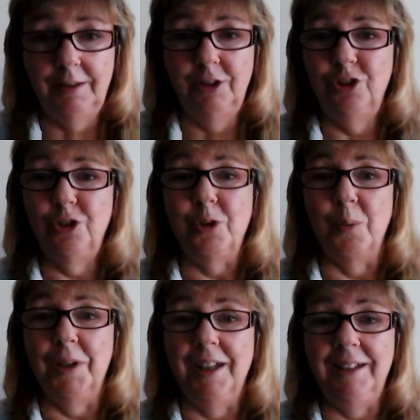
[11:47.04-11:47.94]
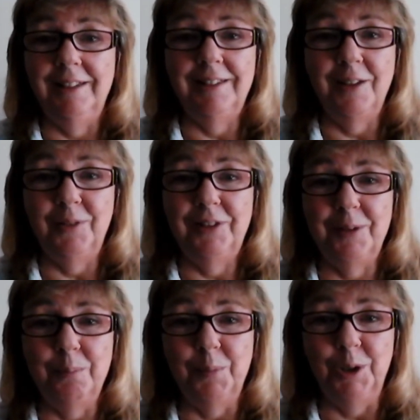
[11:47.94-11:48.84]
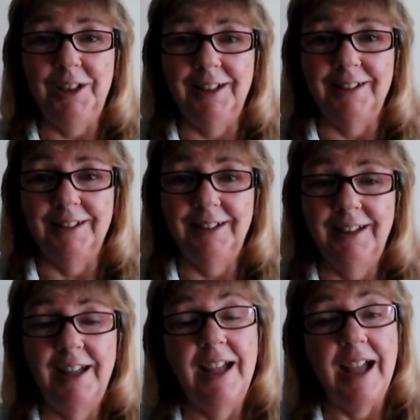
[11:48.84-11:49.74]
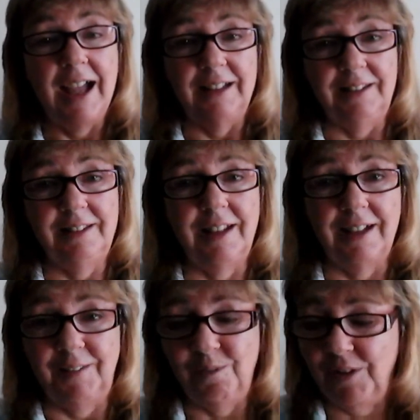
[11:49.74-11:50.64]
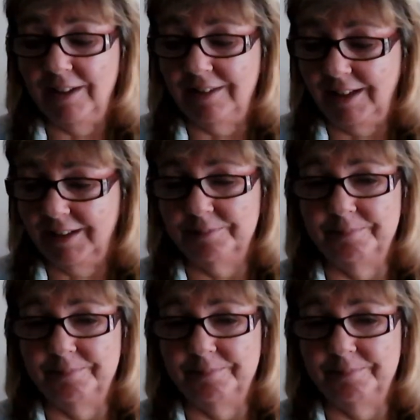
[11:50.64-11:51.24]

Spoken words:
So go and get yourself some bullion and start investing.